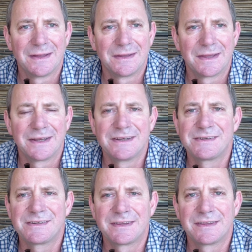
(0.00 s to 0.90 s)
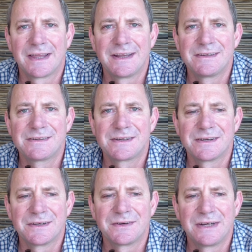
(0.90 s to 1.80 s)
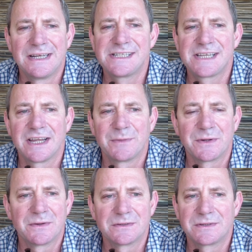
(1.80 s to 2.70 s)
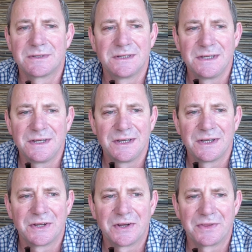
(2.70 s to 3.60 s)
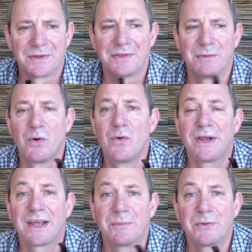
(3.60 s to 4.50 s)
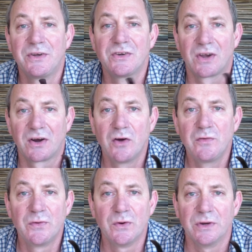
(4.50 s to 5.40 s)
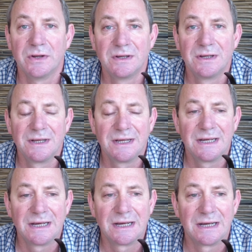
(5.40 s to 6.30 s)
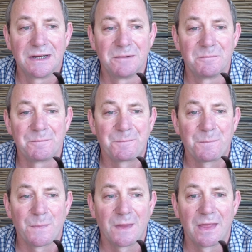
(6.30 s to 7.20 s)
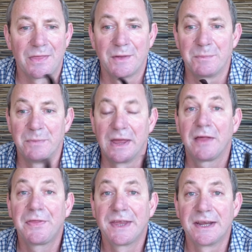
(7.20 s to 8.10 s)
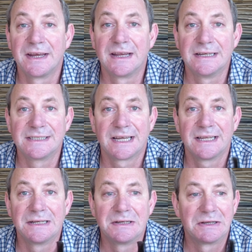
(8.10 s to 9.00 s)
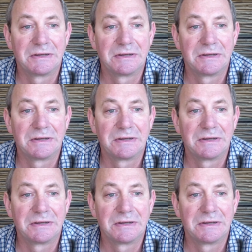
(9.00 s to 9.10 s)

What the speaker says: that is really sad, because the more we can produce our own food, the healthier it is, and